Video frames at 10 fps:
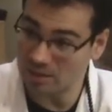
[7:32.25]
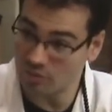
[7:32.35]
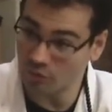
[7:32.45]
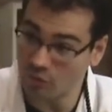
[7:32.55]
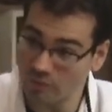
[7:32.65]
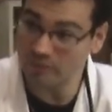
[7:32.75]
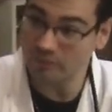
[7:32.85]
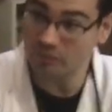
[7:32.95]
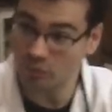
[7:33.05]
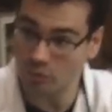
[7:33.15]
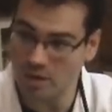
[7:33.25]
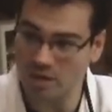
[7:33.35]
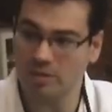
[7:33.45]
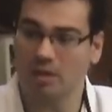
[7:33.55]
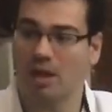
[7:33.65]
throwing
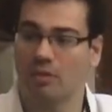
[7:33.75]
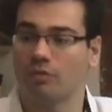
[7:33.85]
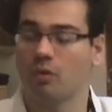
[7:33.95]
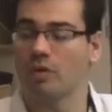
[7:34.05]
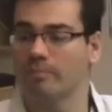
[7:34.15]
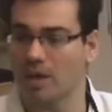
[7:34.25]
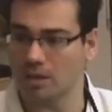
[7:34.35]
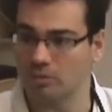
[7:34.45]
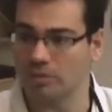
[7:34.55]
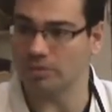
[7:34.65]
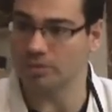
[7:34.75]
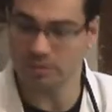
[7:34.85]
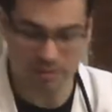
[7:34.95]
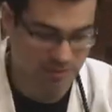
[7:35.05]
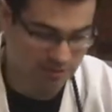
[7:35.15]
forward and throwing backward.
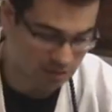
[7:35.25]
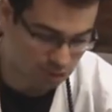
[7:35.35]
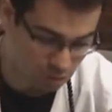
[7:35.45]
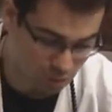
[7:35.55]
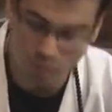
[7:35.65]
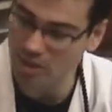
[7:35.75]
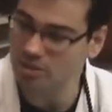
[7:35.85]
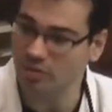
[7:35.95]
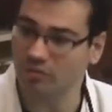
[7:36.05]
Two ways of